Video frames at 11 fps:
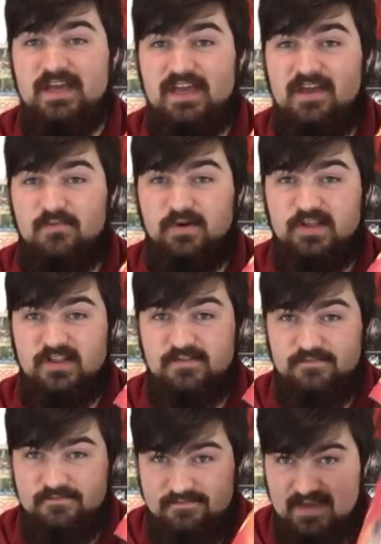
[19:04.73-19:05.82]
It was
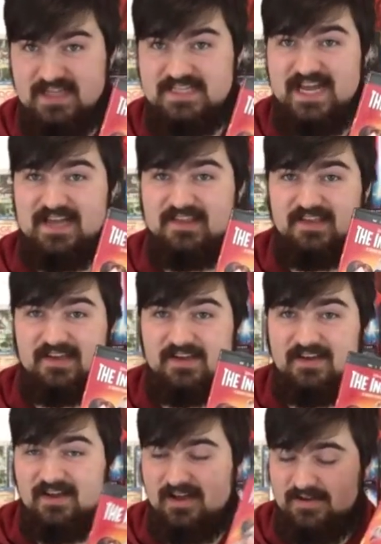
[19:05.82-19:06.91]
fantastic.
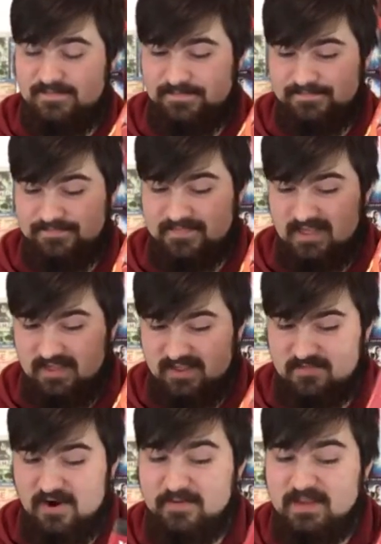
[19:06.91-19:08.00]
Um, this
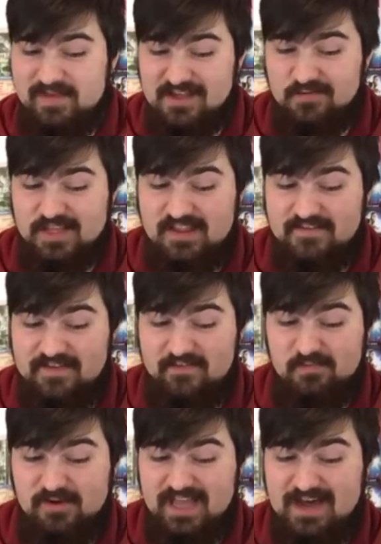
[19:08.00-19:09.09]
is probably the best one that they've ever
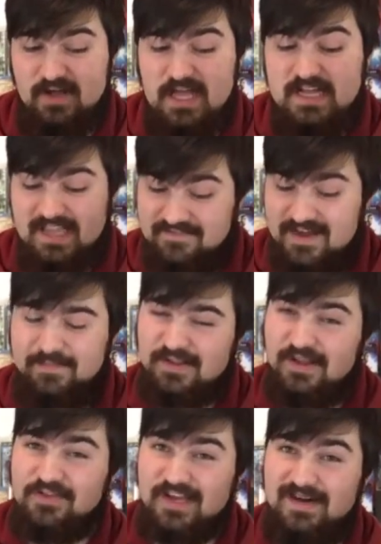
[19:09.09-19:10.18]
put out. They've come
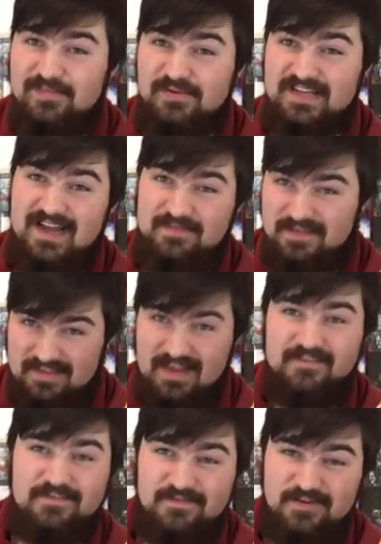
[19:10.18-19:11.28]
close a couple of times as
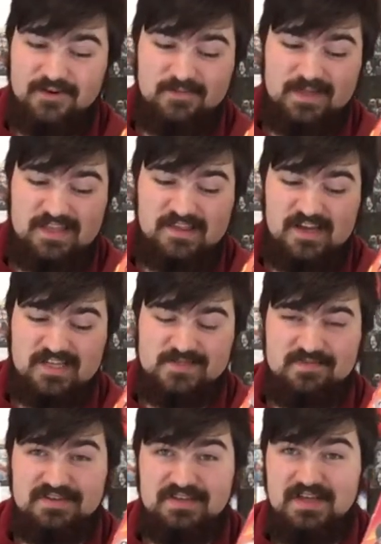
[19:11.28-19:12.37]
I've you heard me discuss,
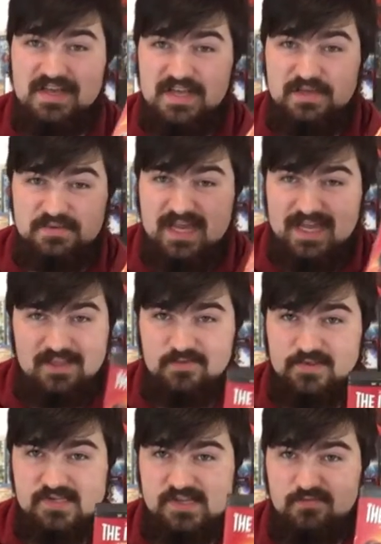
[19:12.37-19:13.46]
but yeah, this
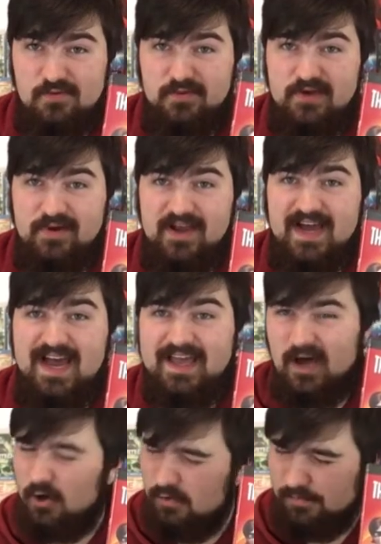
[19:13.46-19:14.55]
was just really great. I
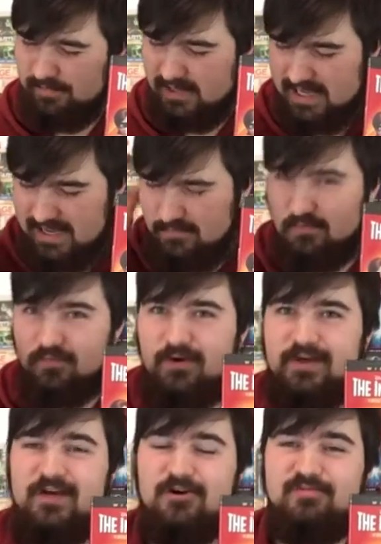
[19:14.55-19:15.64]
hope, I
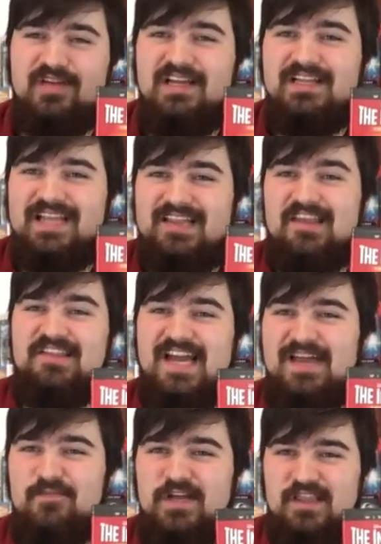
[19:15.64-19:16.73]
really hope that the
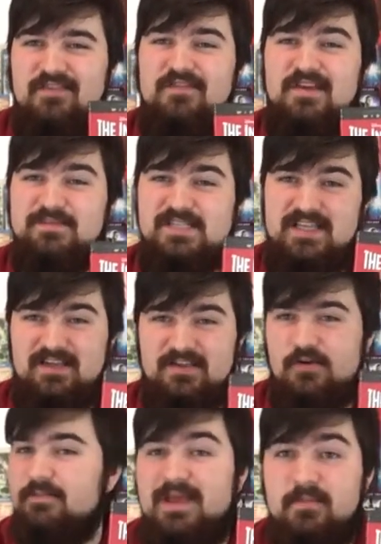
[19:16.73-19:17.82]
second one lives up to this,
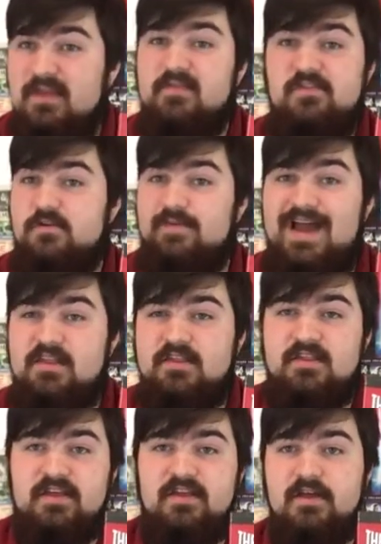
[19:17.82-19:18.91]
or maybe even
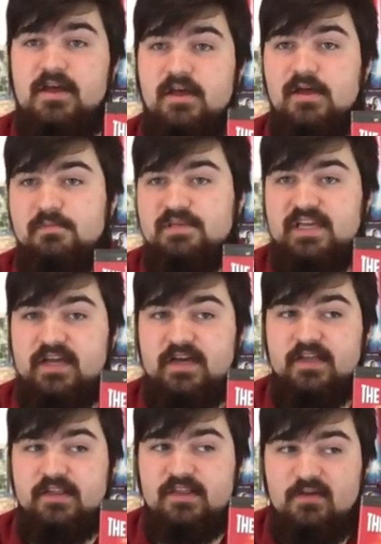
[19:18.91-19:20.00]
surpasses it,
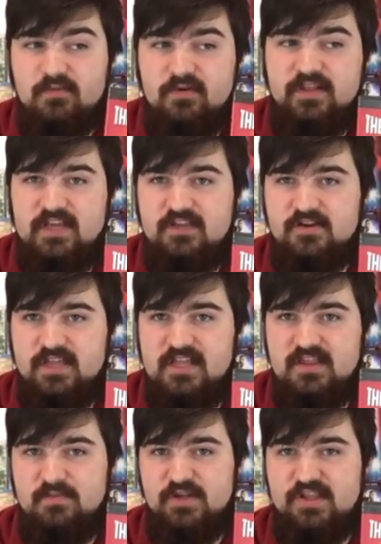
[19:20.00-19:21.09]
because they really need to start getting
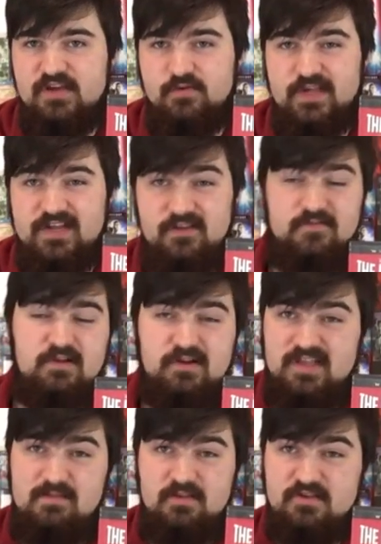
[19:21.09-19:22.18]
some good sequels out there if they're going
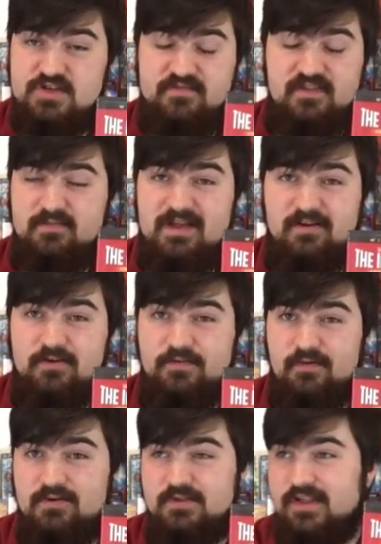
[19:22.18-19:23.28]
to keep shoving them down our
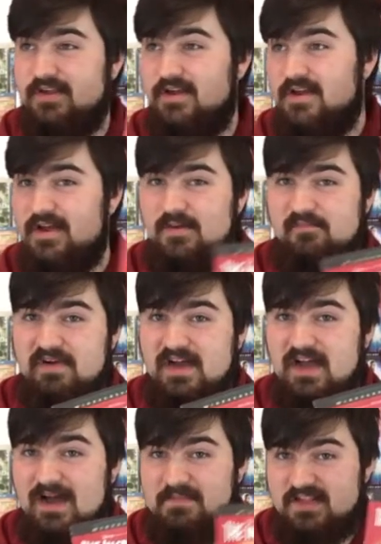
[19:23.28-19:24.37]
throats.
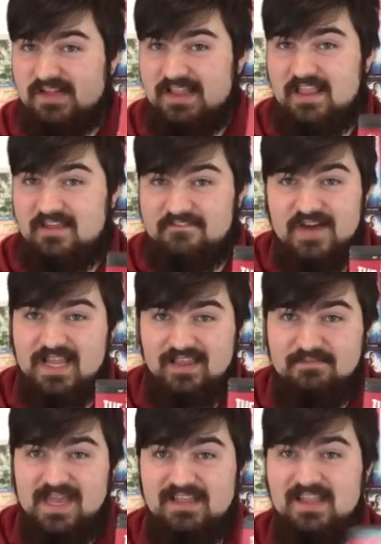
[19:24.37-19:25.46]
But I'm just glad that they
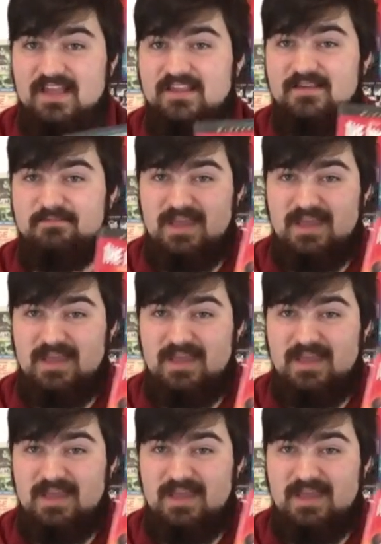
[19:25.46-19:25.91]
finally made this.